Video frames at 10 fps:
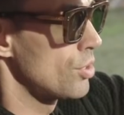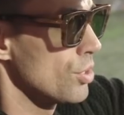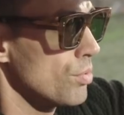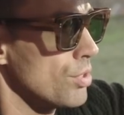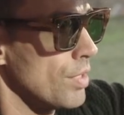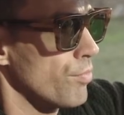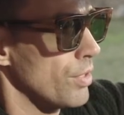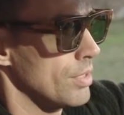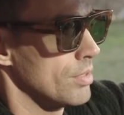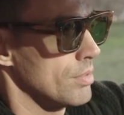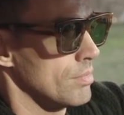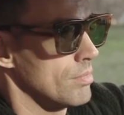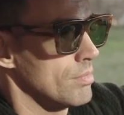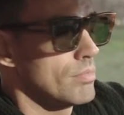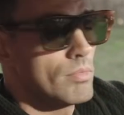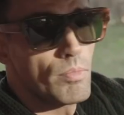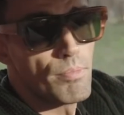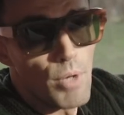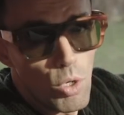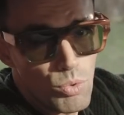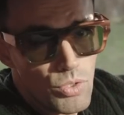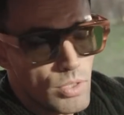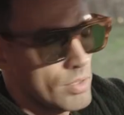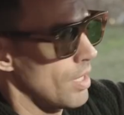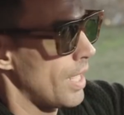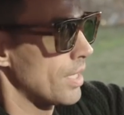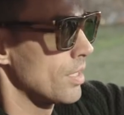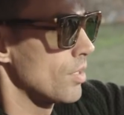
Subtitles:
two different modes, like